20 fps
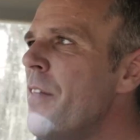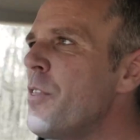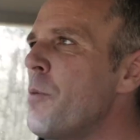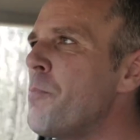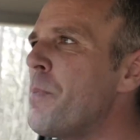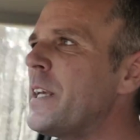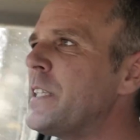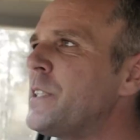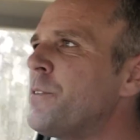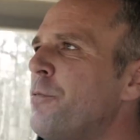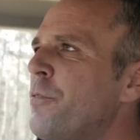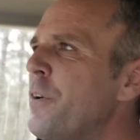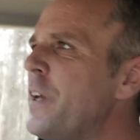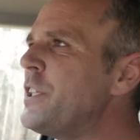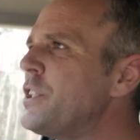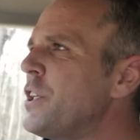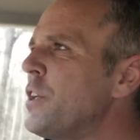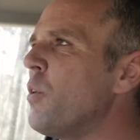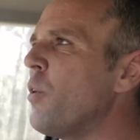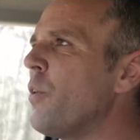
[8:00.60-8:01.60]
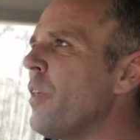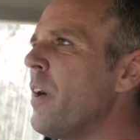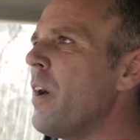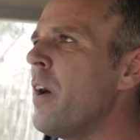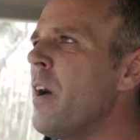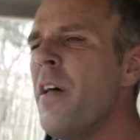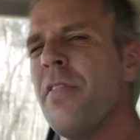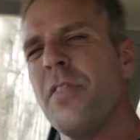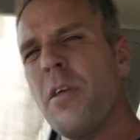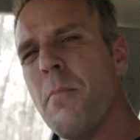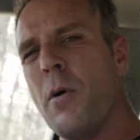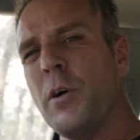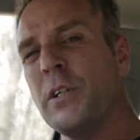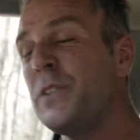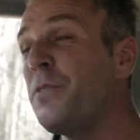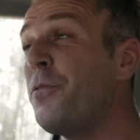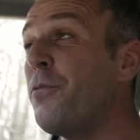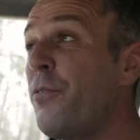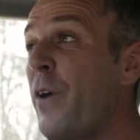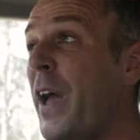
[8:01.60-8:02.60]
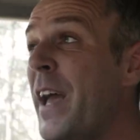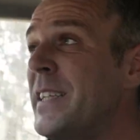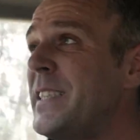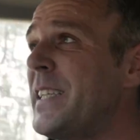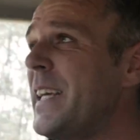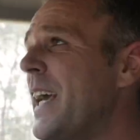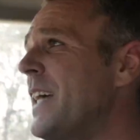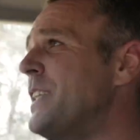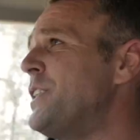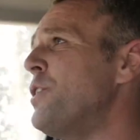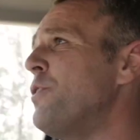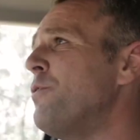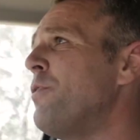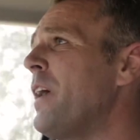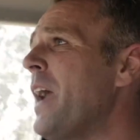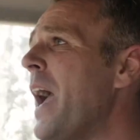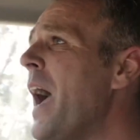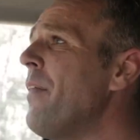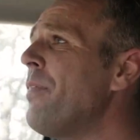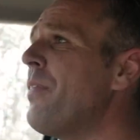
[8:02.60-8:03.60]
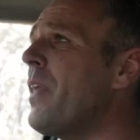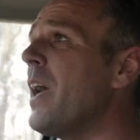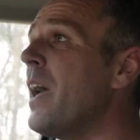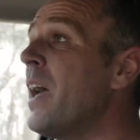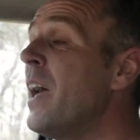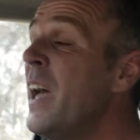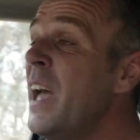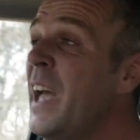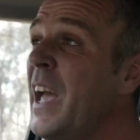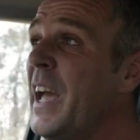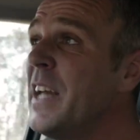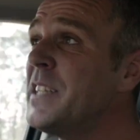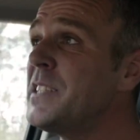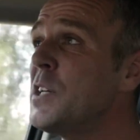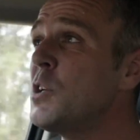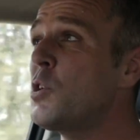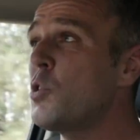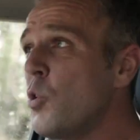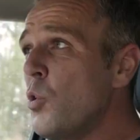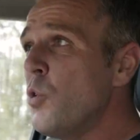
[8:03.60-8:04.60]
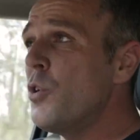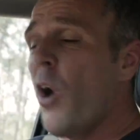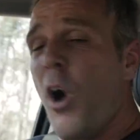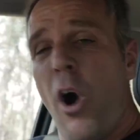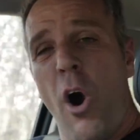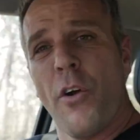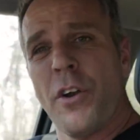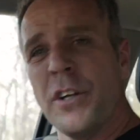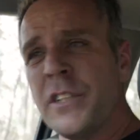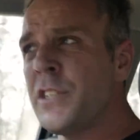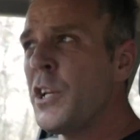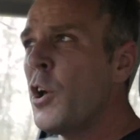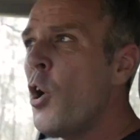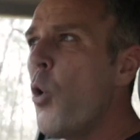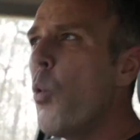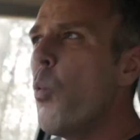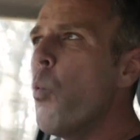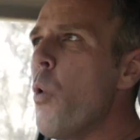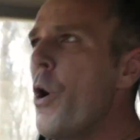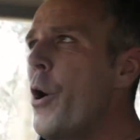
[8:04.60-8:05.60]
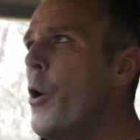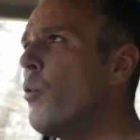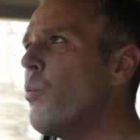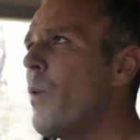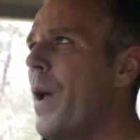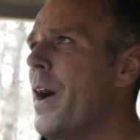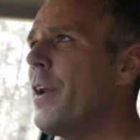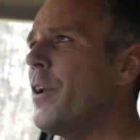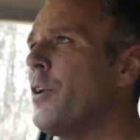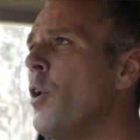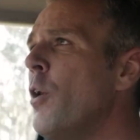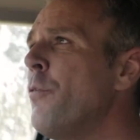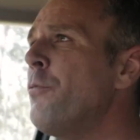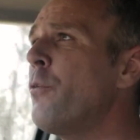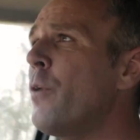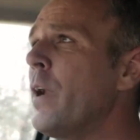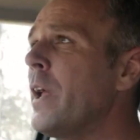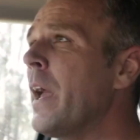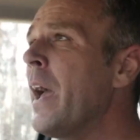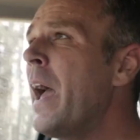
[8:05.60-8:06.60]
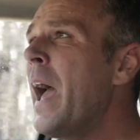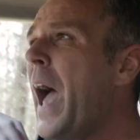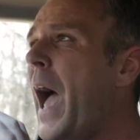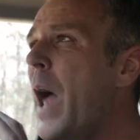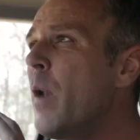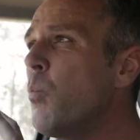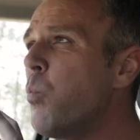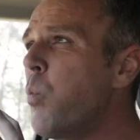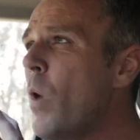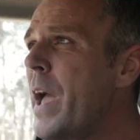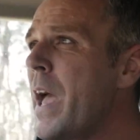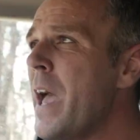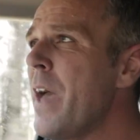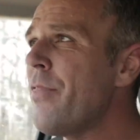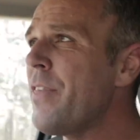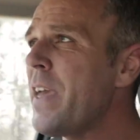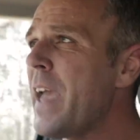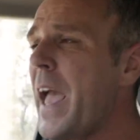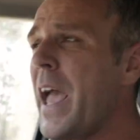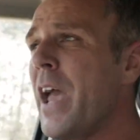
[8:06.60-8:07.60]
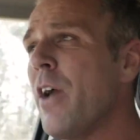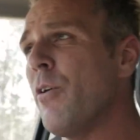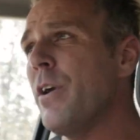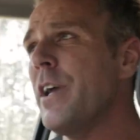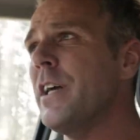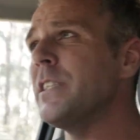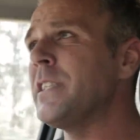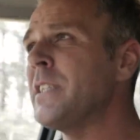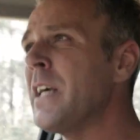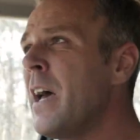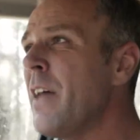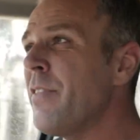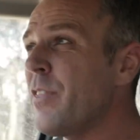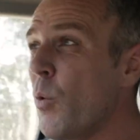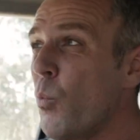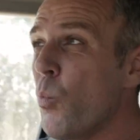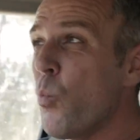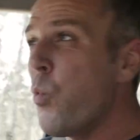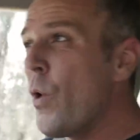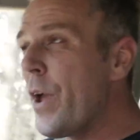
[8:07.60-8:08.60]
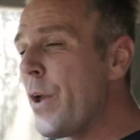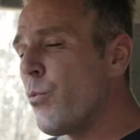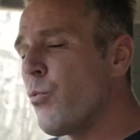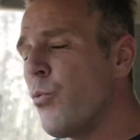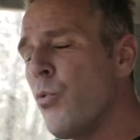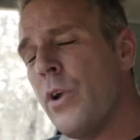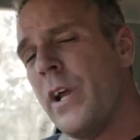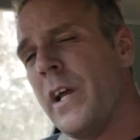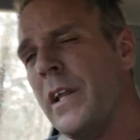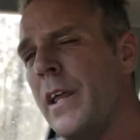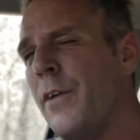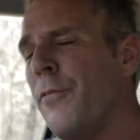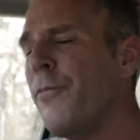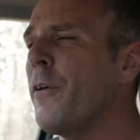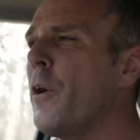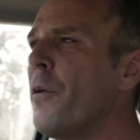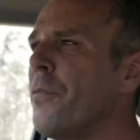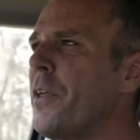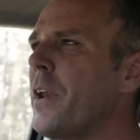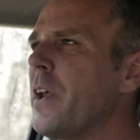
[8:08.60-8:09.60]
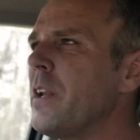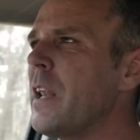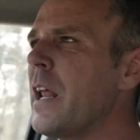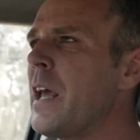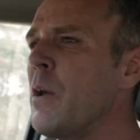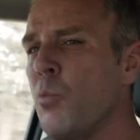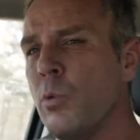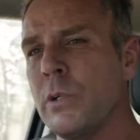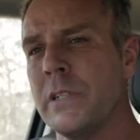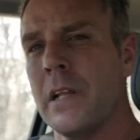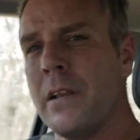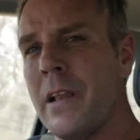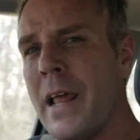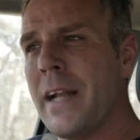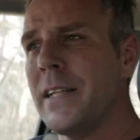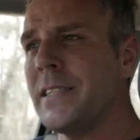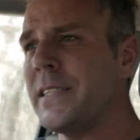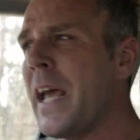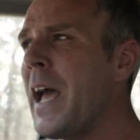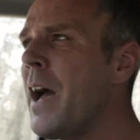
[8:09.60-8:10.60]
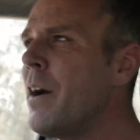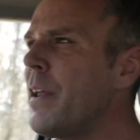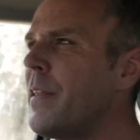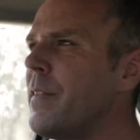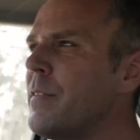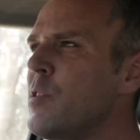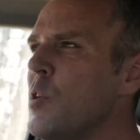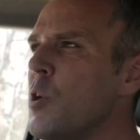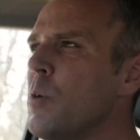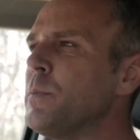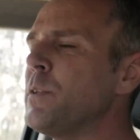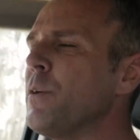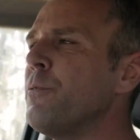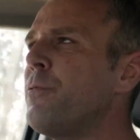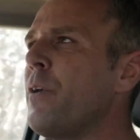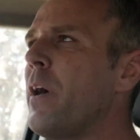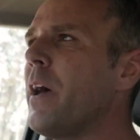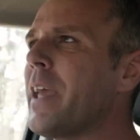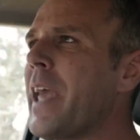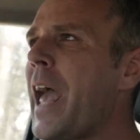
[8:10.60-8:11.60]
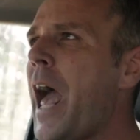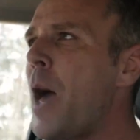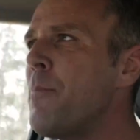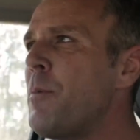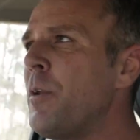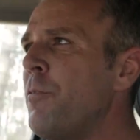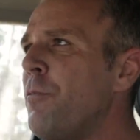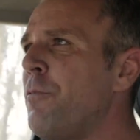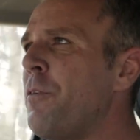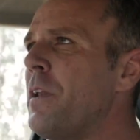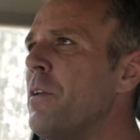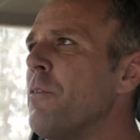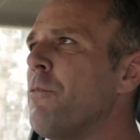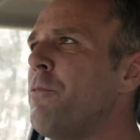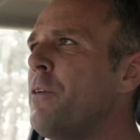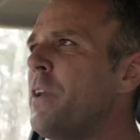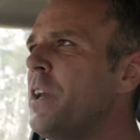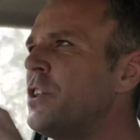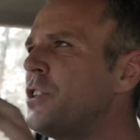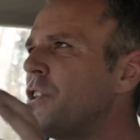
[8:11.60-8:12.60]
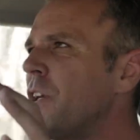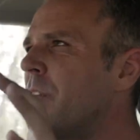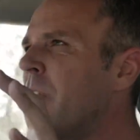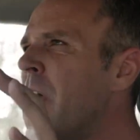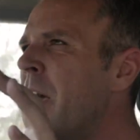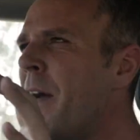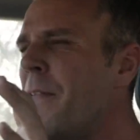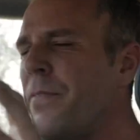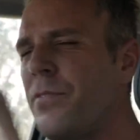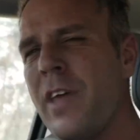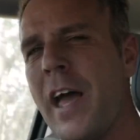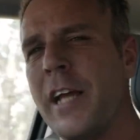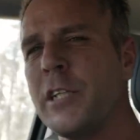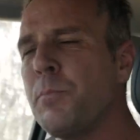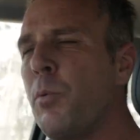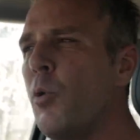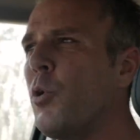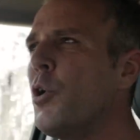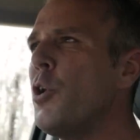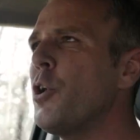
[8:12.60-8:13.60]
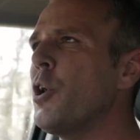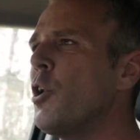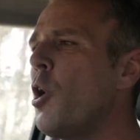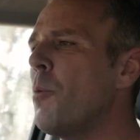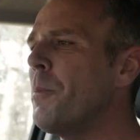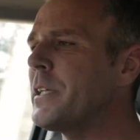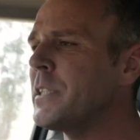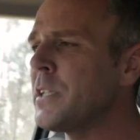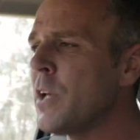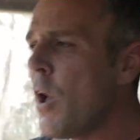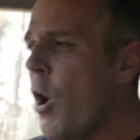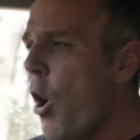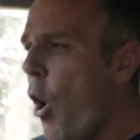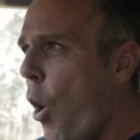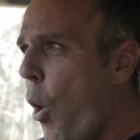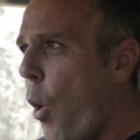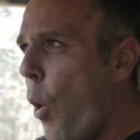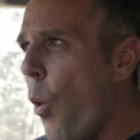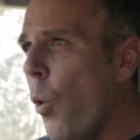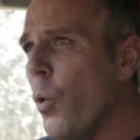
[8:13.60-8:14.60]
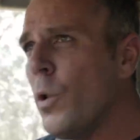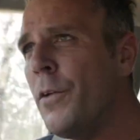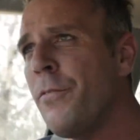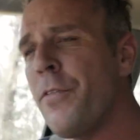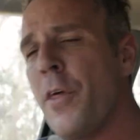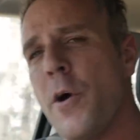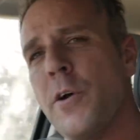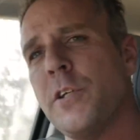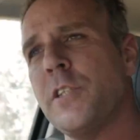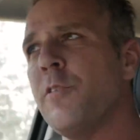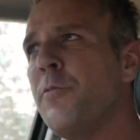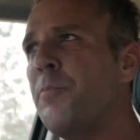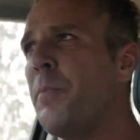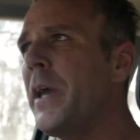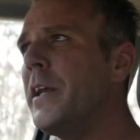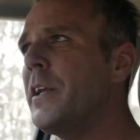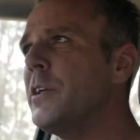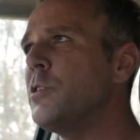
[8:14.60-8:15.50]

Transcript: the best featured, or the most fancy SUV out there. It's a good, honest, well-rounded offering. And where the areas that we really felt that it was let down in terms of cabin fit and finish and dashboard ergonomics, all of those have been